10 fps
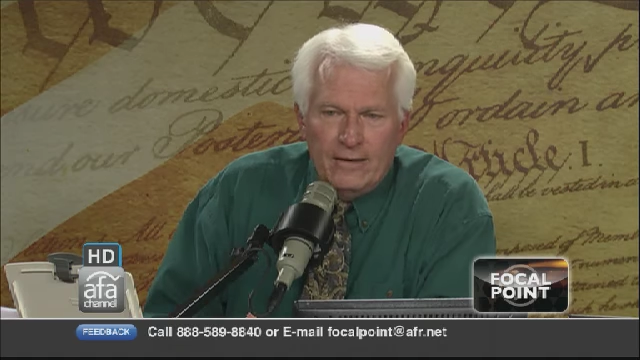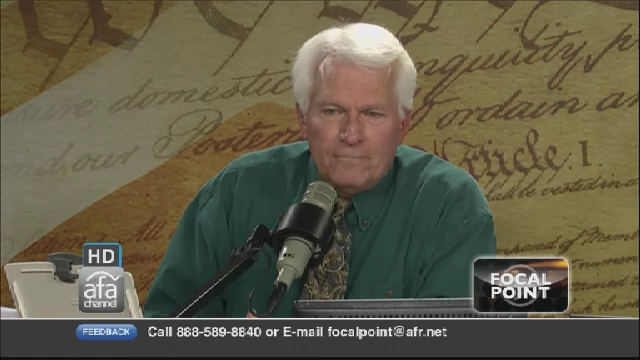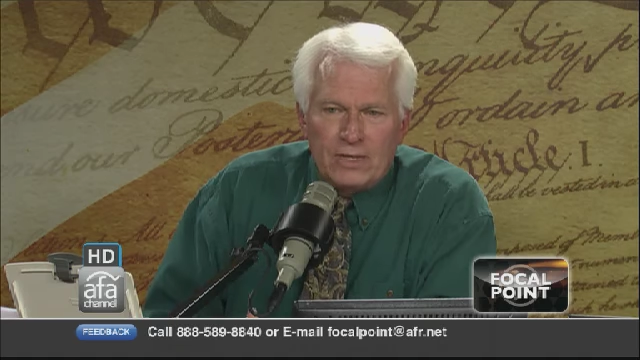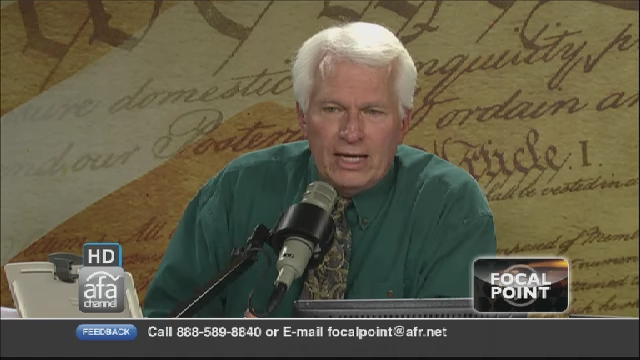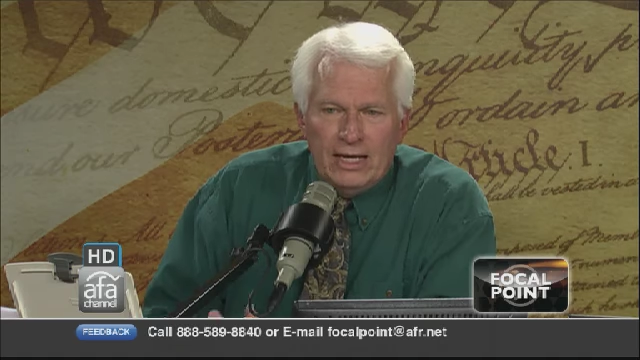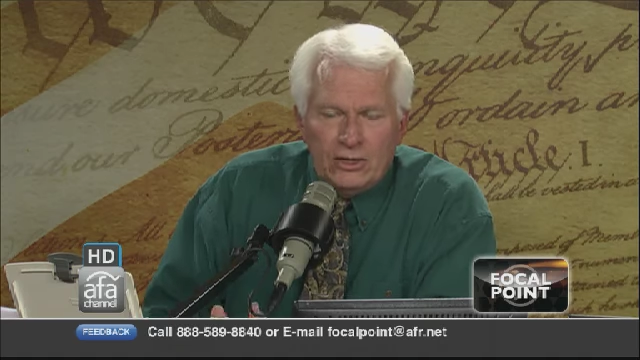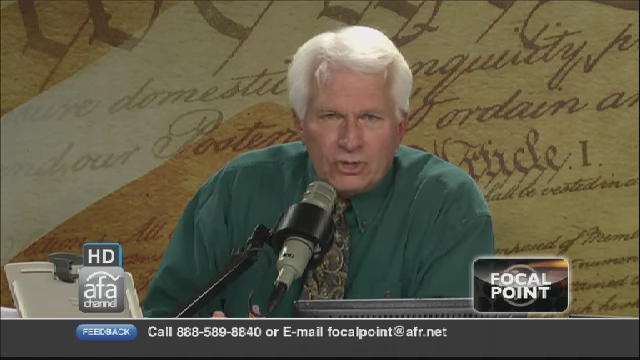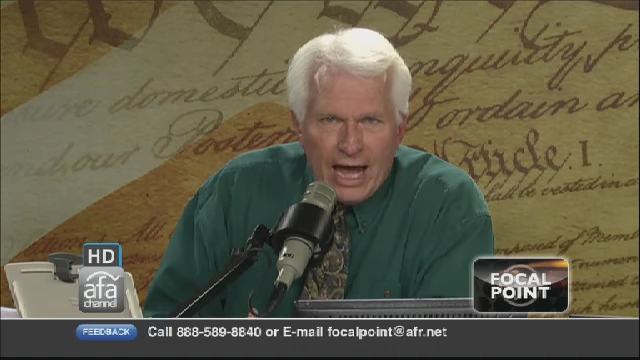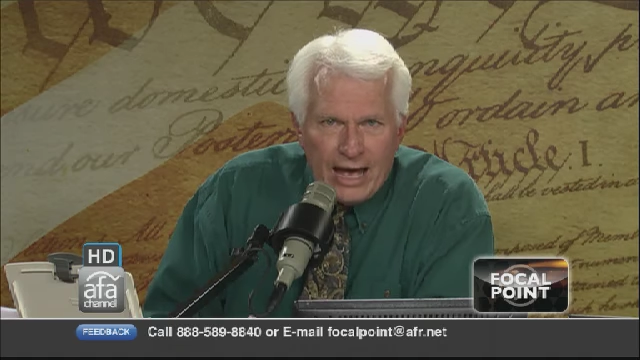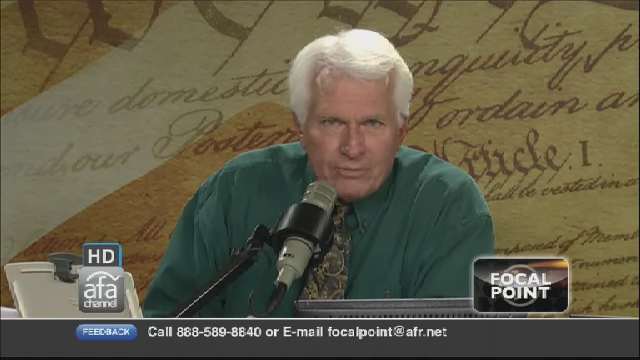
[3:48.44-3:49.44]
It is
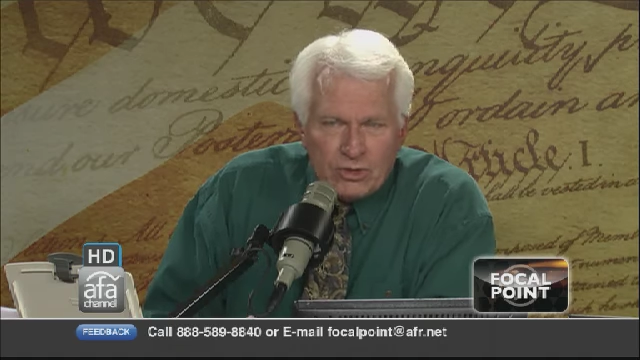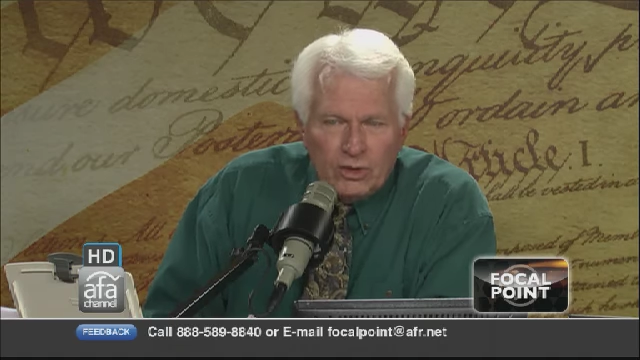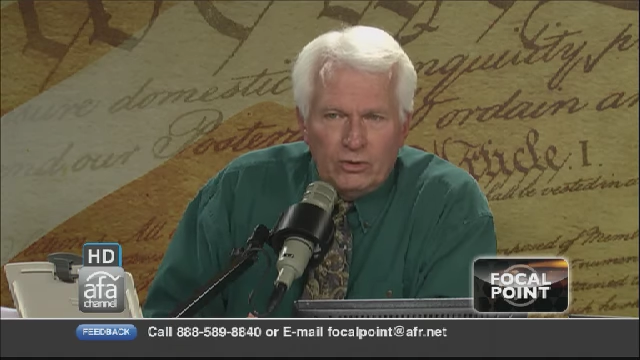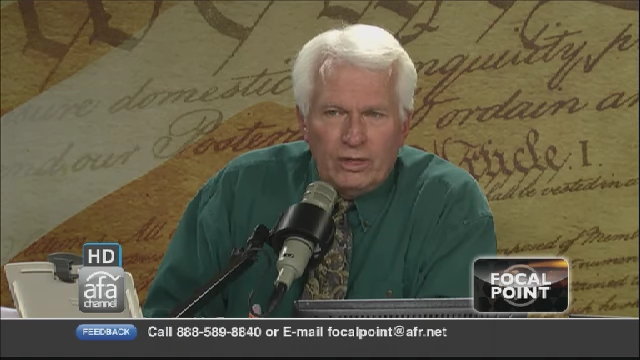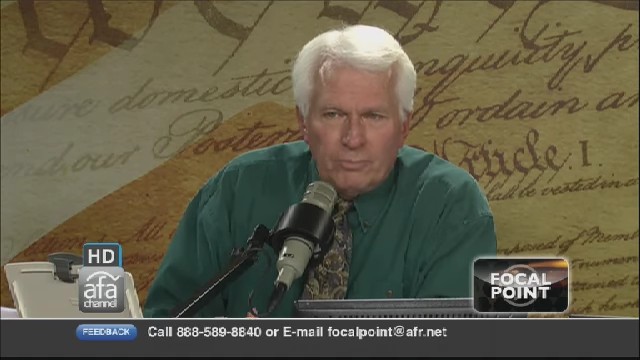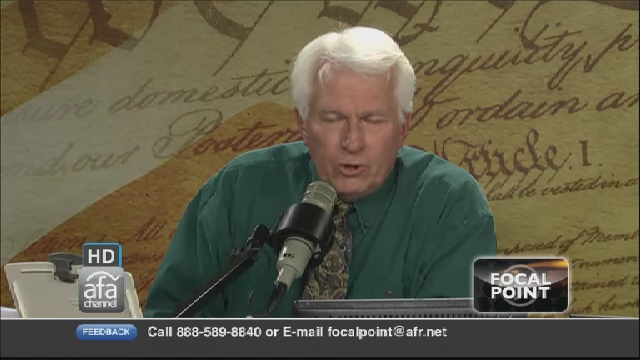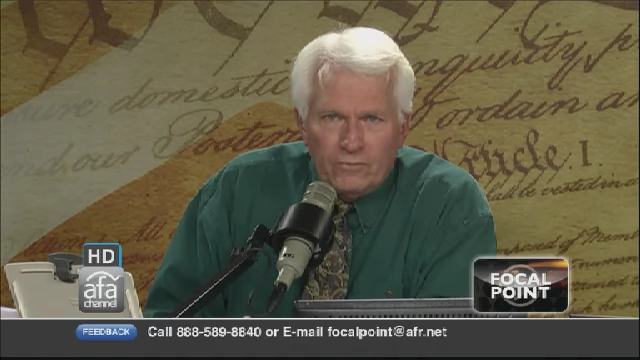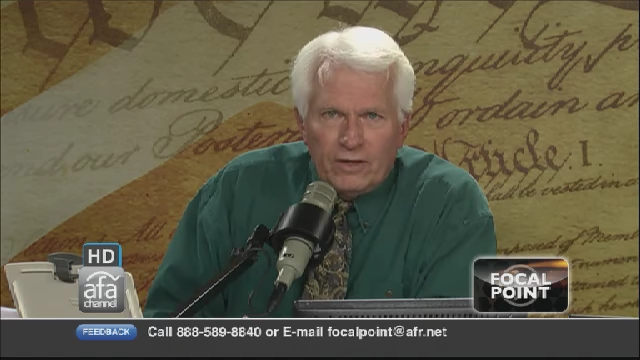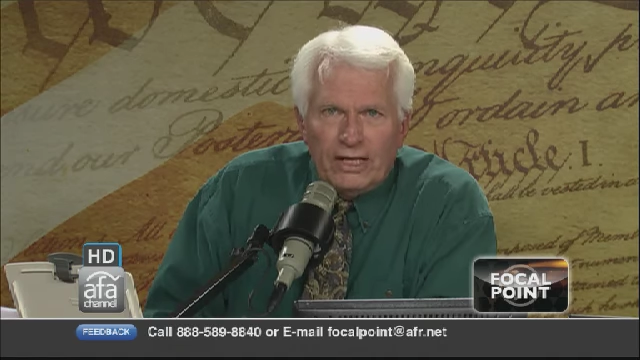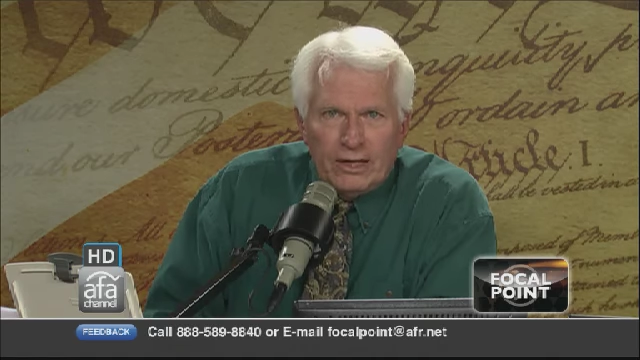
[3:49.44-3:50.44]
absolutely
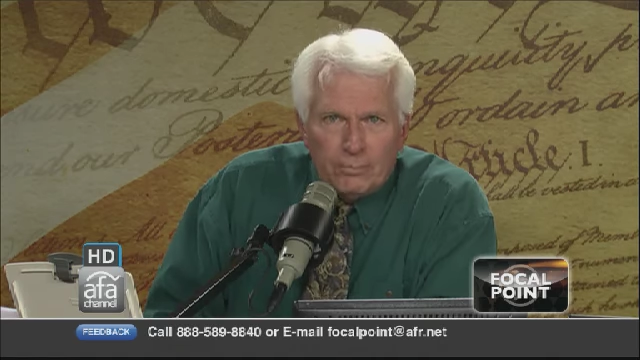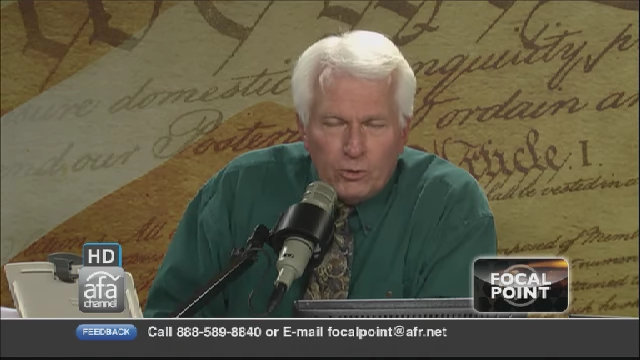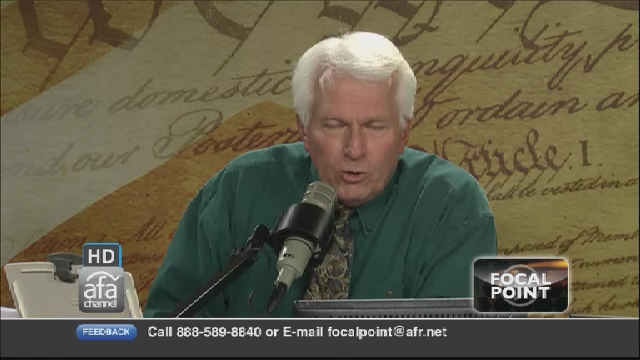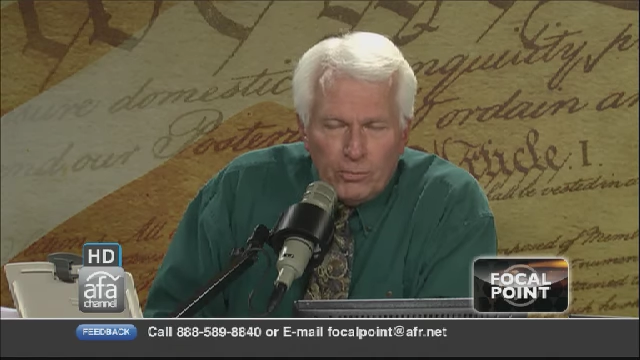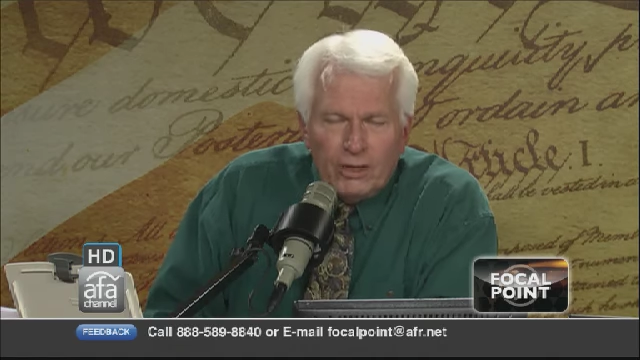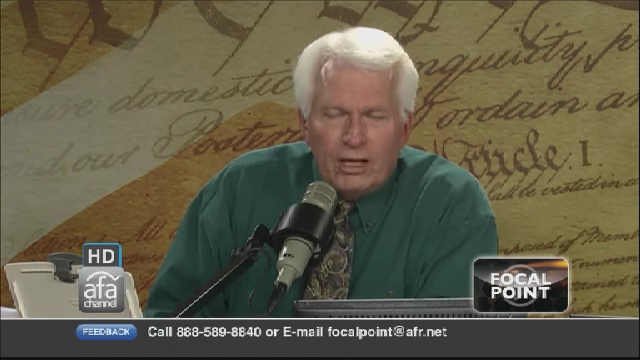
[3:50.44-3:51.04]
perfectly appropriate